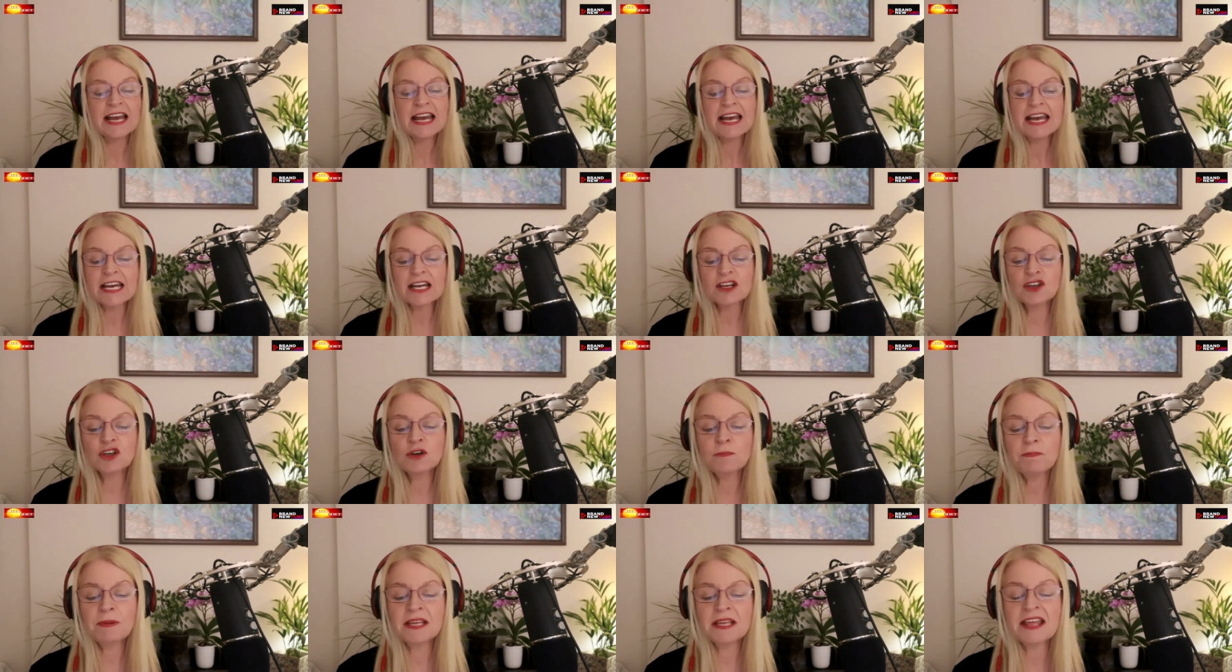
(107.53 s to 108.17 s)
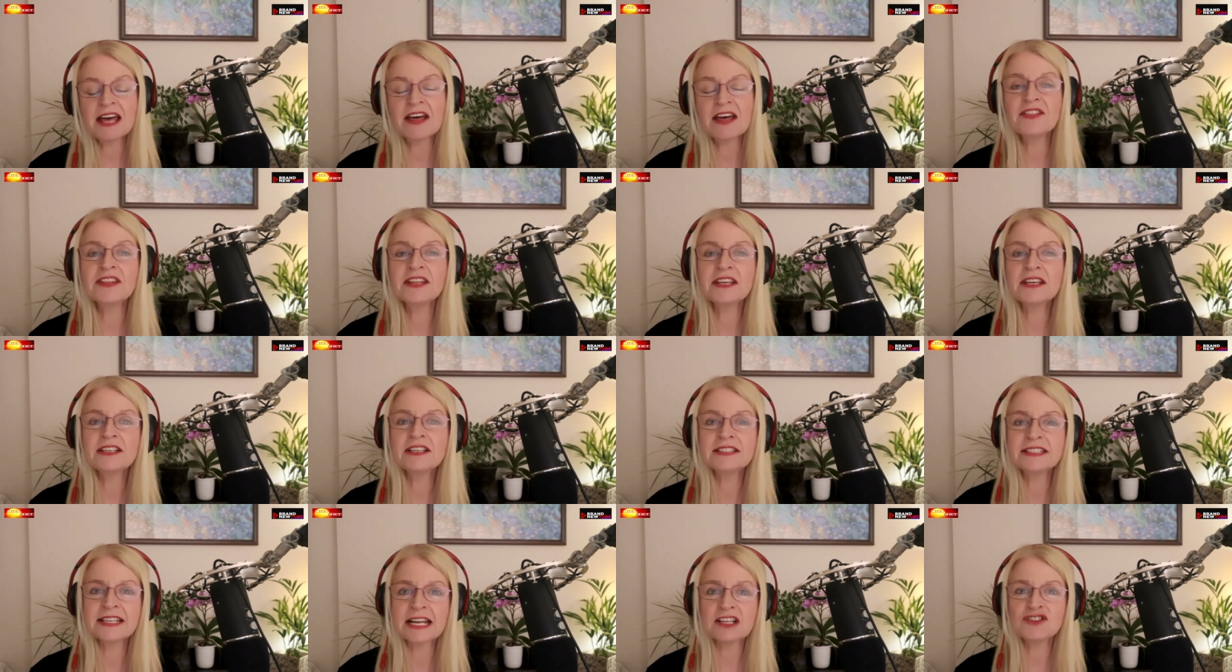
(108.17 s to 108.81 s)
it could be that the
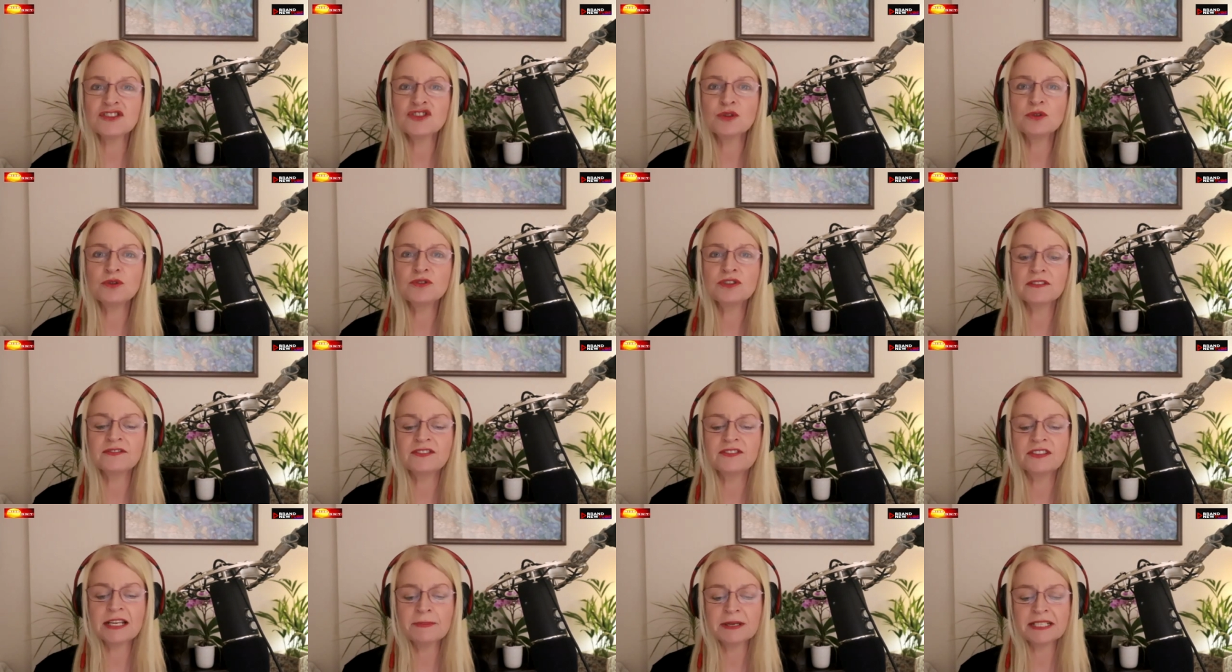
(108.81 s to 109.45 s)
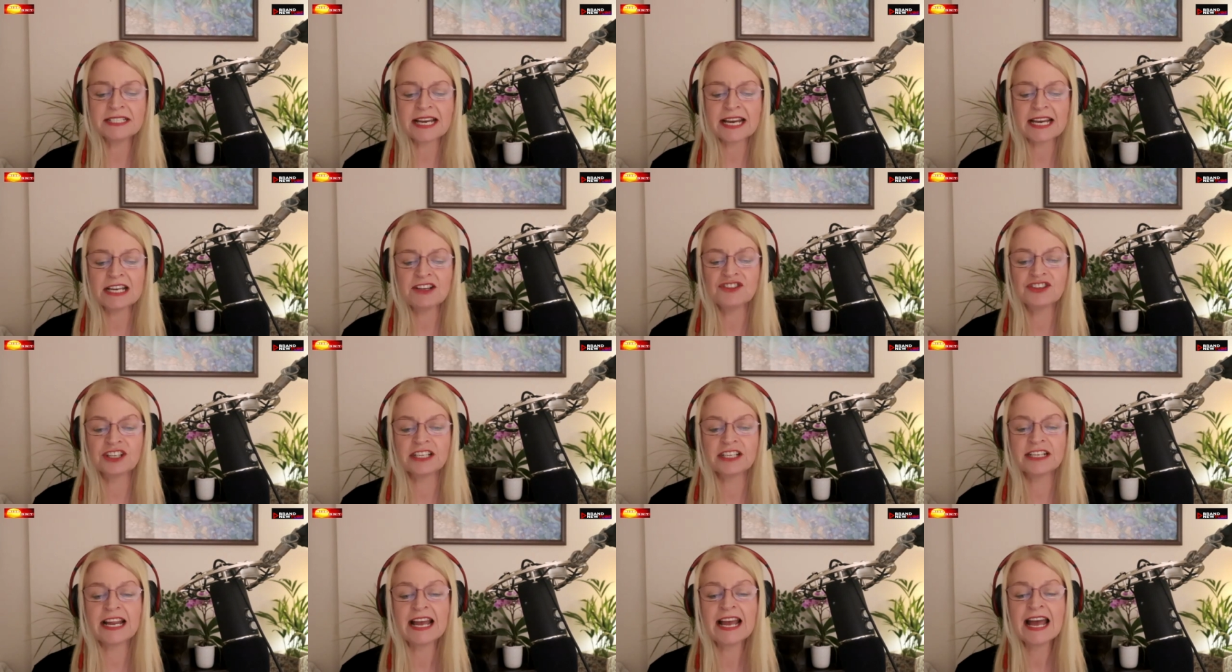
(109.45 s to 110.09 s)
statute of
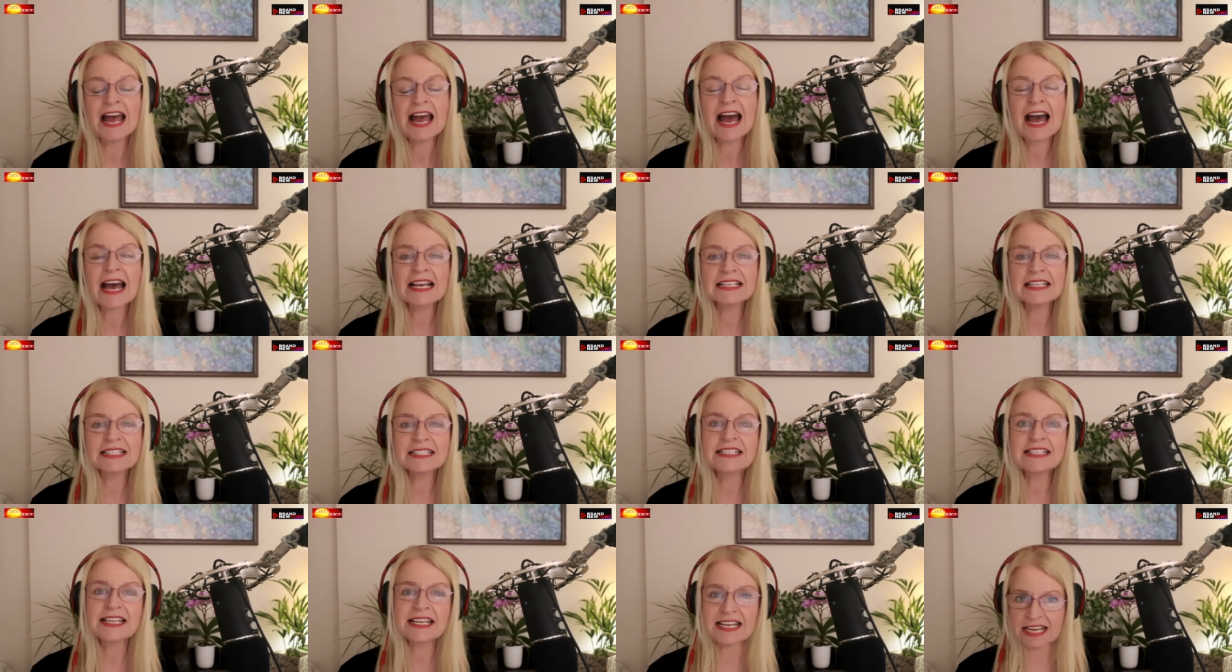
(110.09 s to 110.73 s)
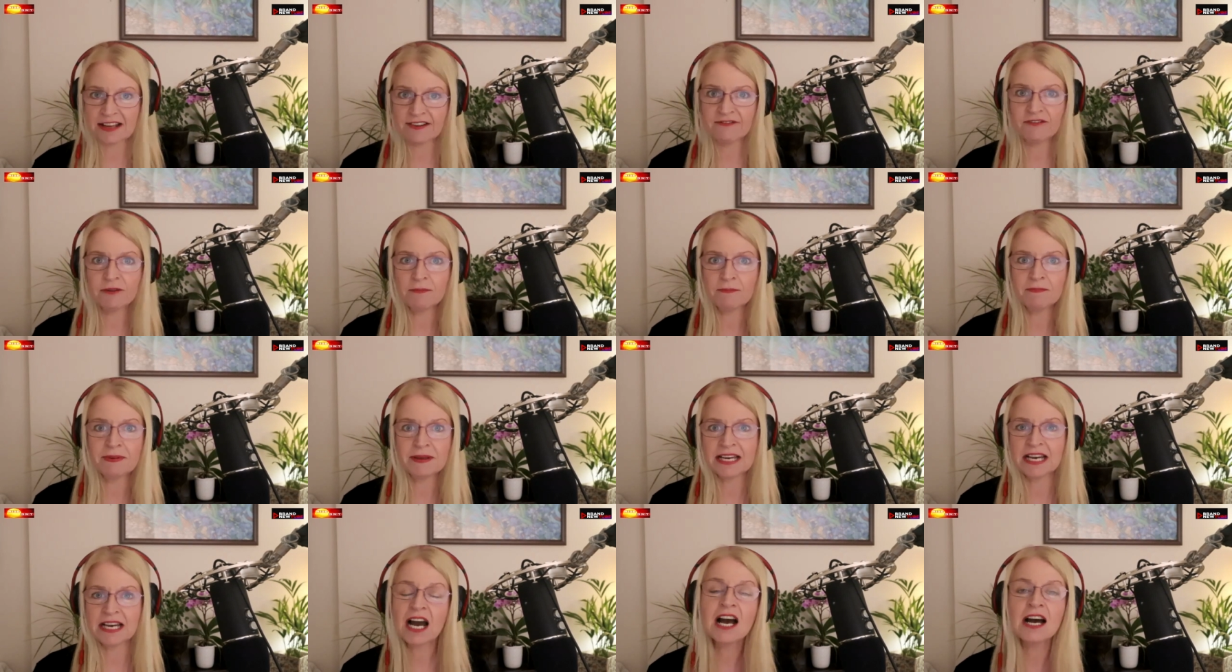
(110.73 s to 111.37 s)
limitation hasn't even
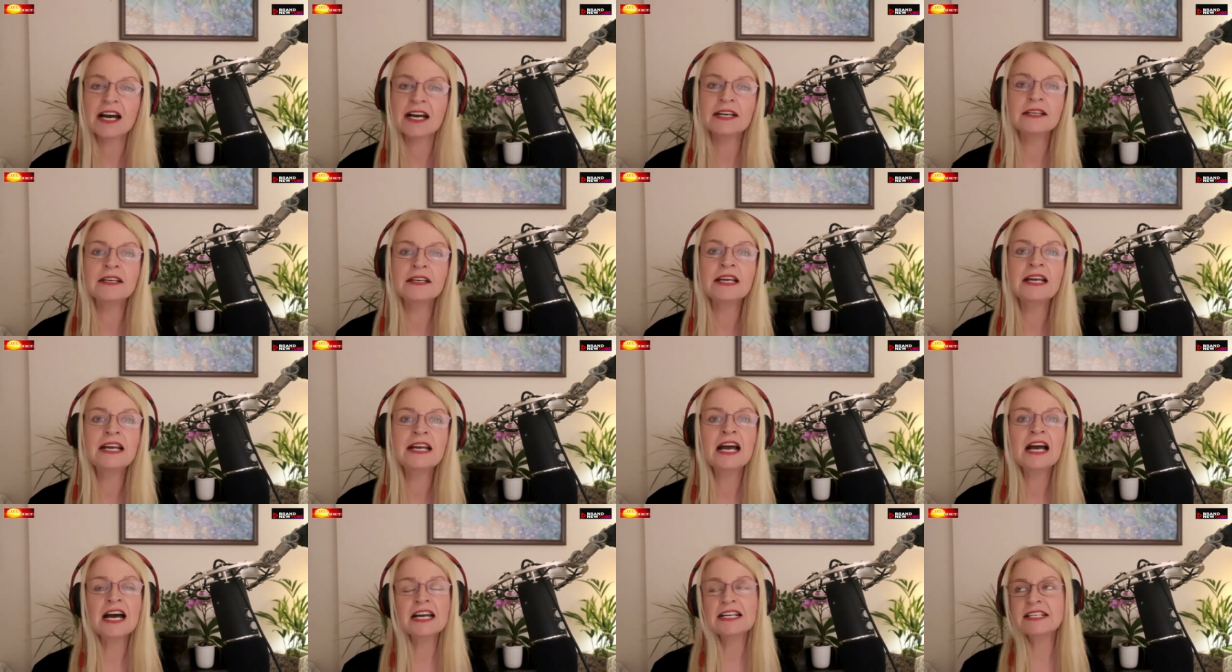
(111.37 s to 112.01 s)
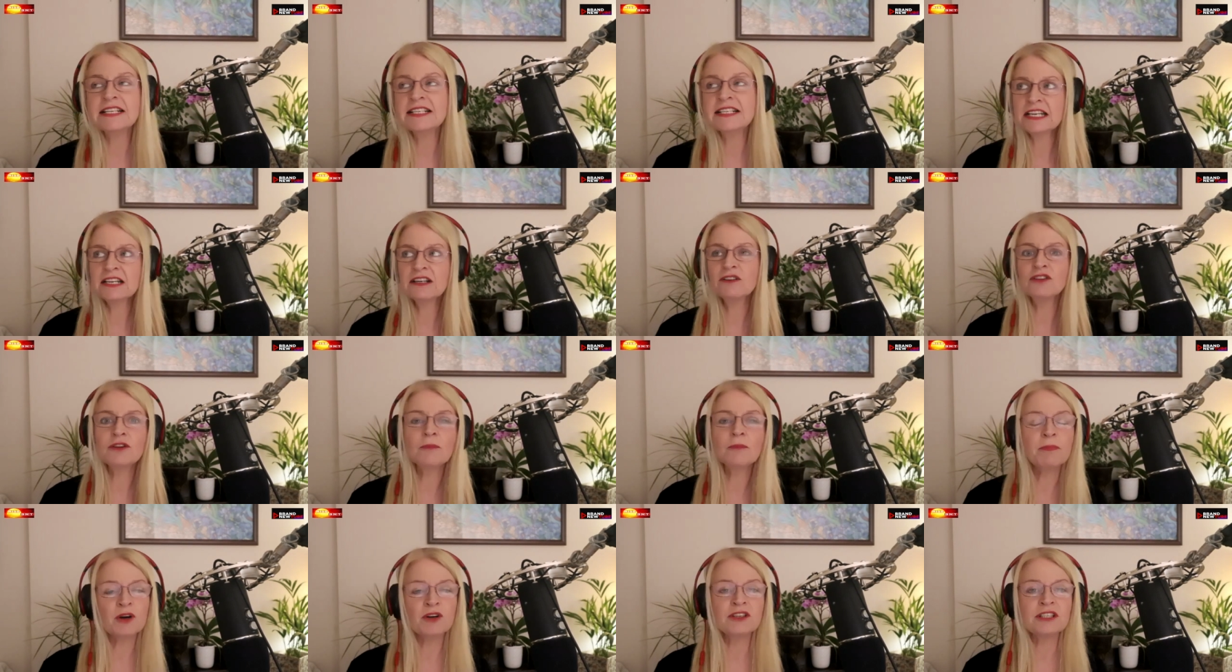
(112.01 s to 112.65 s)
begun until
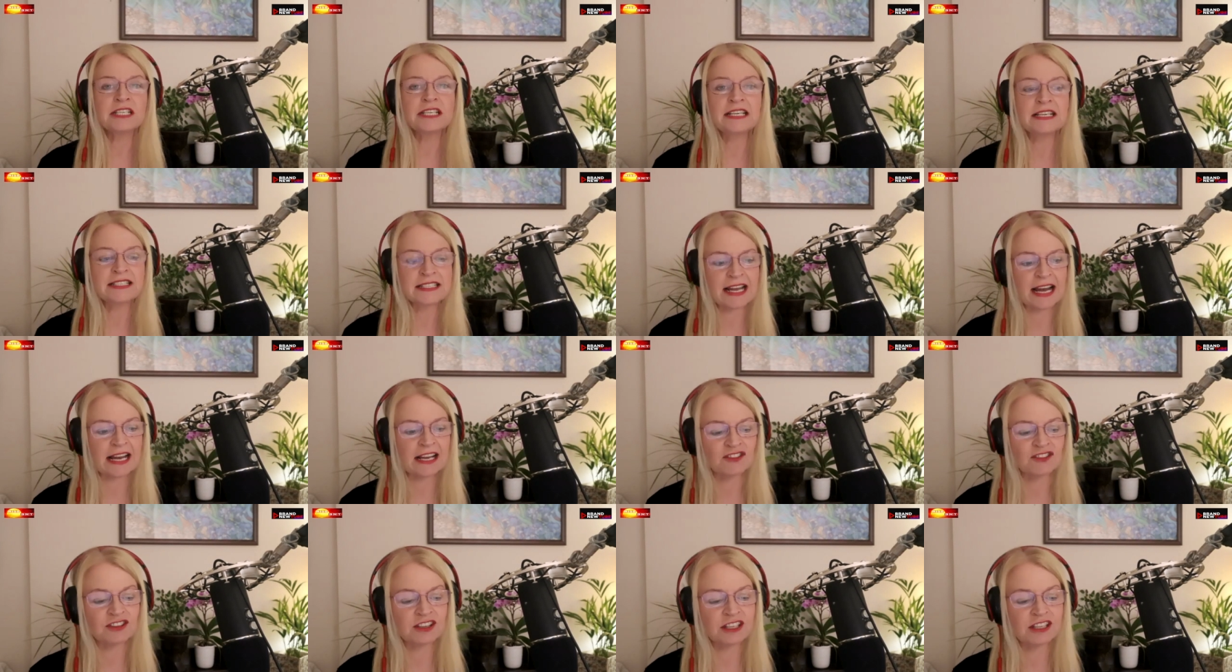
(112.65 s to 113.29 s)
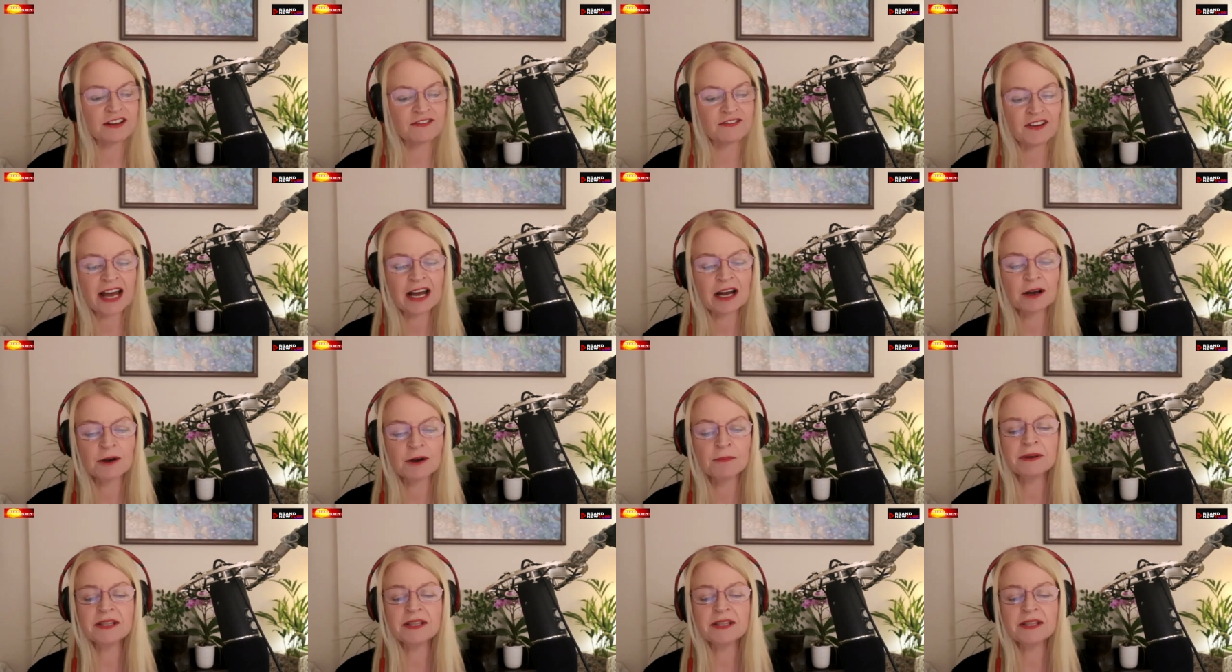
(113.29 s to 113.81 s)
the body is actually found.